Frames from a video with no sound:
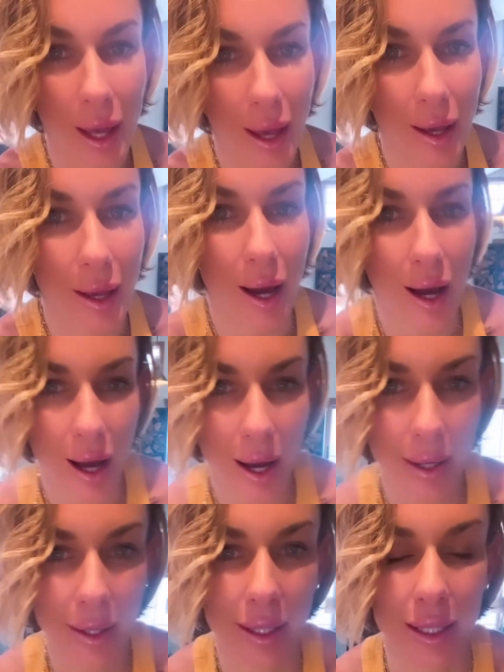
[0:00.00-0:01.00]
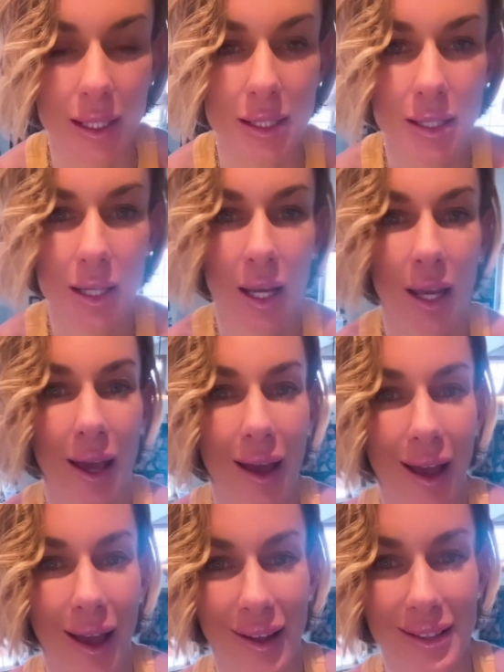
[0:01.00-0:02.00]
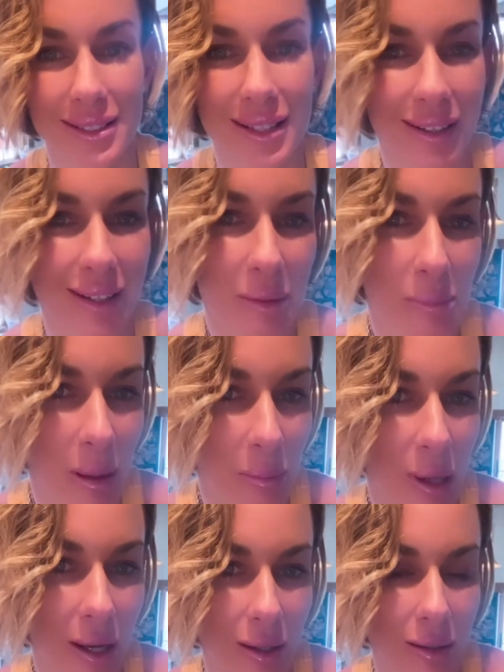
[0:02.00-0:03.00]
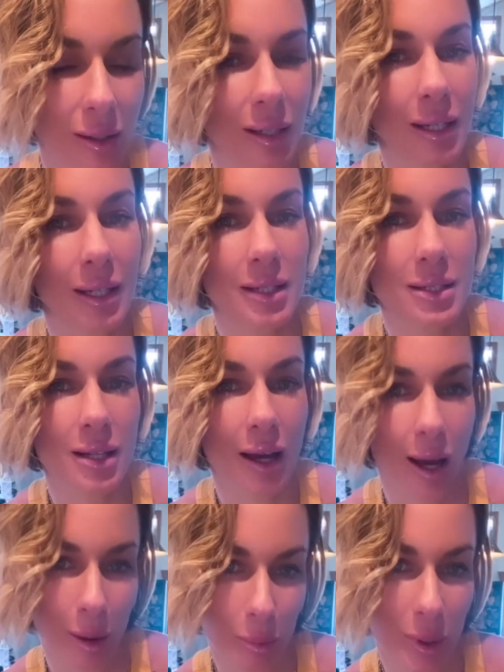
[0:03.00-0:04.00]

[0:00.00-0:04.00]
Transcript: a high heat and let my pan heat up.